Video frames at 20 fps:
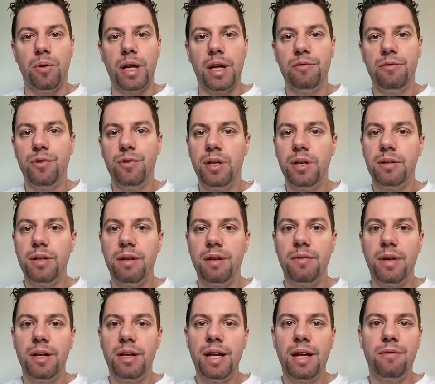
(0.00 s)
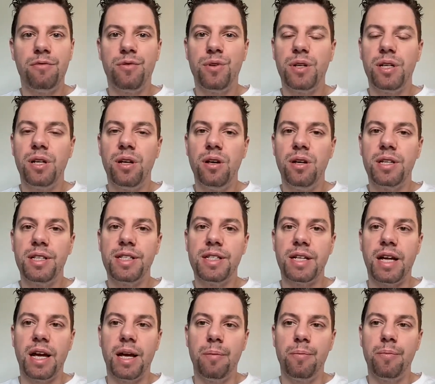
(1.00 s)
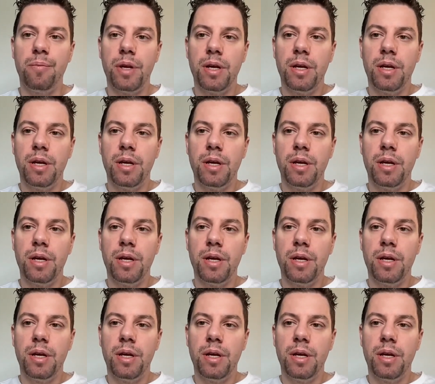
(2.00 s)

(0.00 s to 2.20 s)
And for the, and again, for the longest time,